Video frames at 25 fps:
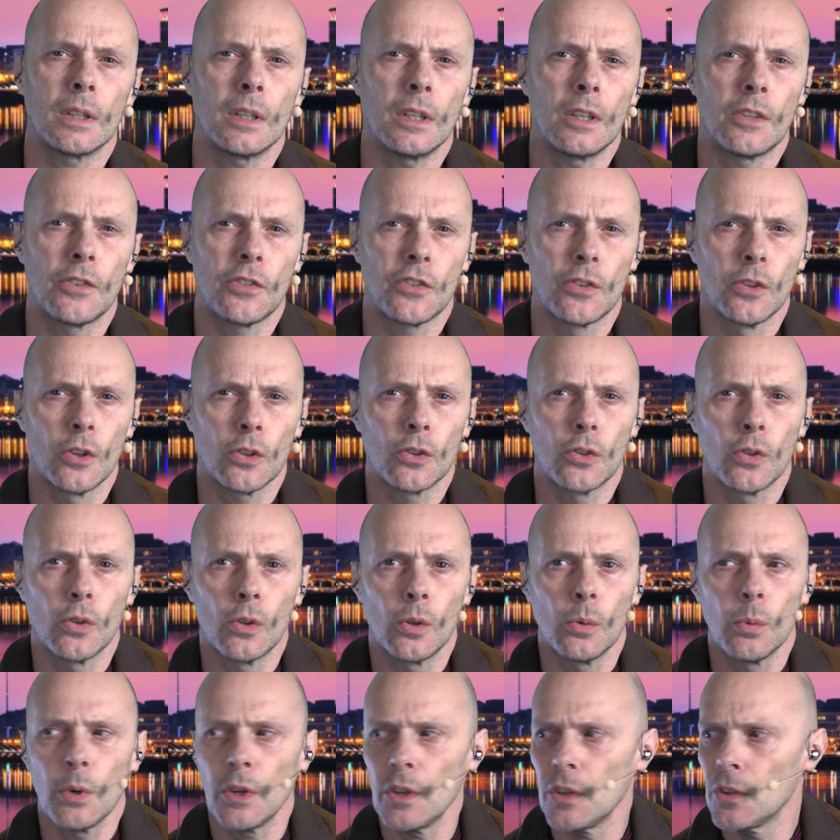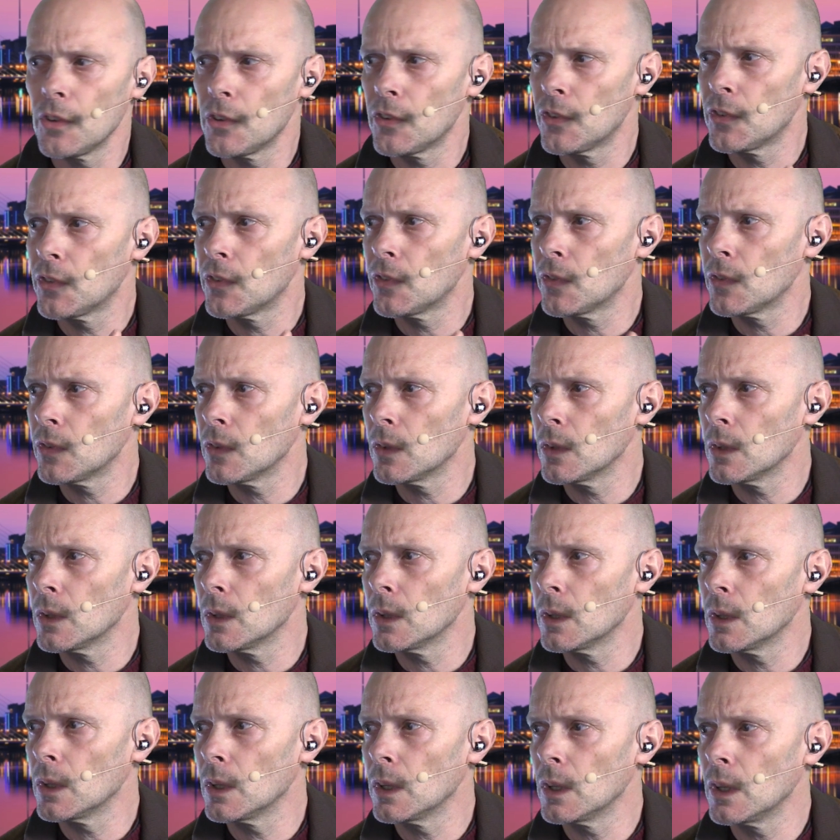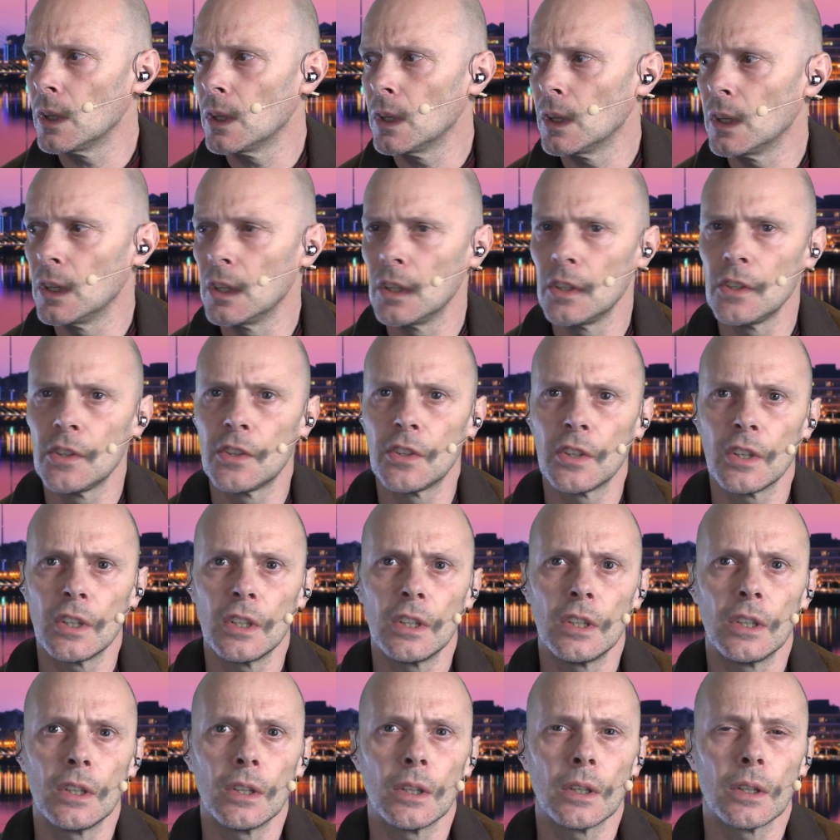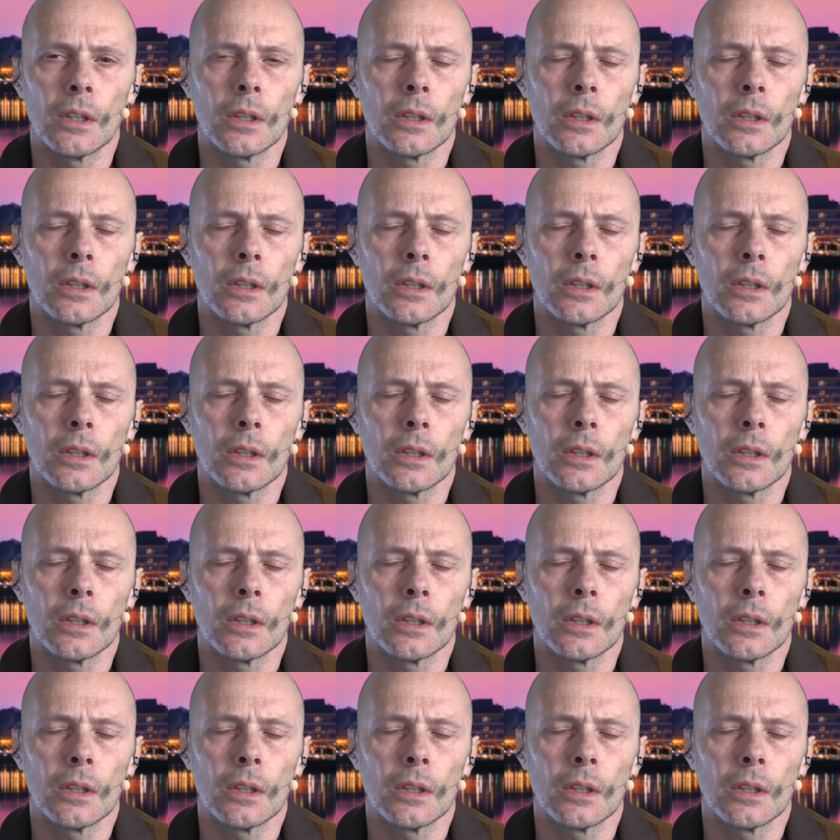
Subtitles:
it's not always easy